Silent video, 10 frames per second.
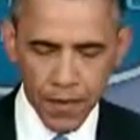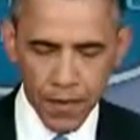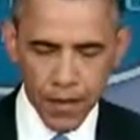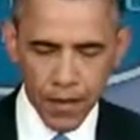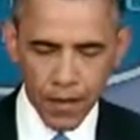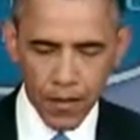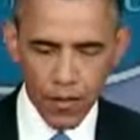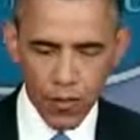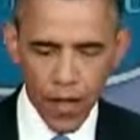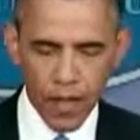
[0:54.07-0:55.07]
uh,
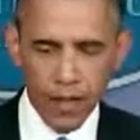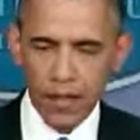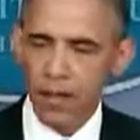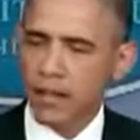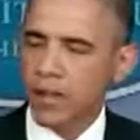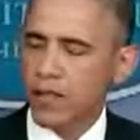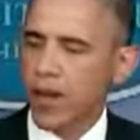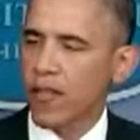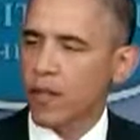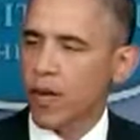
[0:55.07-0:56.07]
when uh,
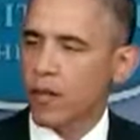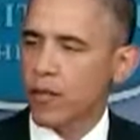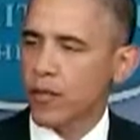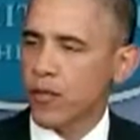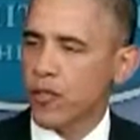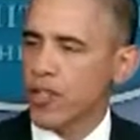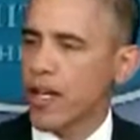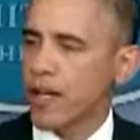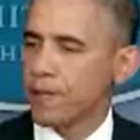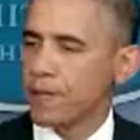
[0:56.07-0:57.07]
Trayvon Martin was first
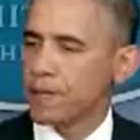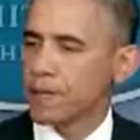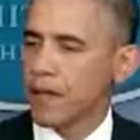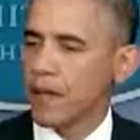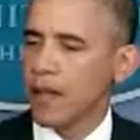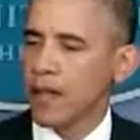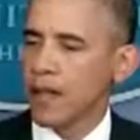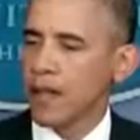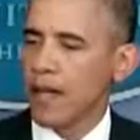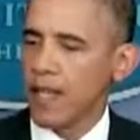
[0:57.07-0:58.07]
shot,
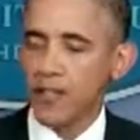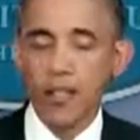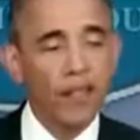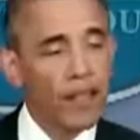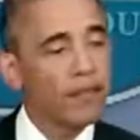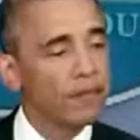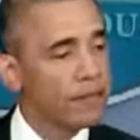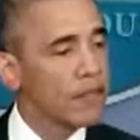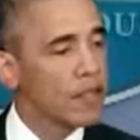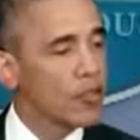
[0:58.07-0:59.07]
uh, I said that
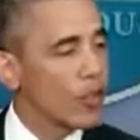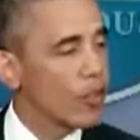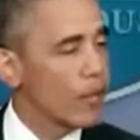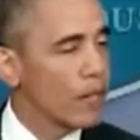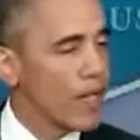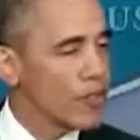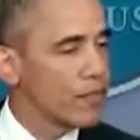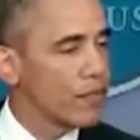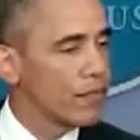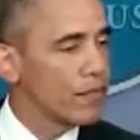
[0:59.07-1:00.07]
this could have been my
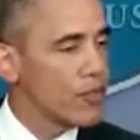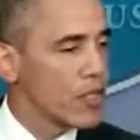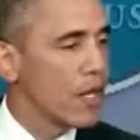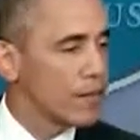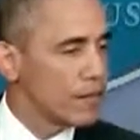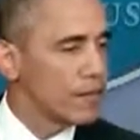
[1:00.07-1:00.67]
son.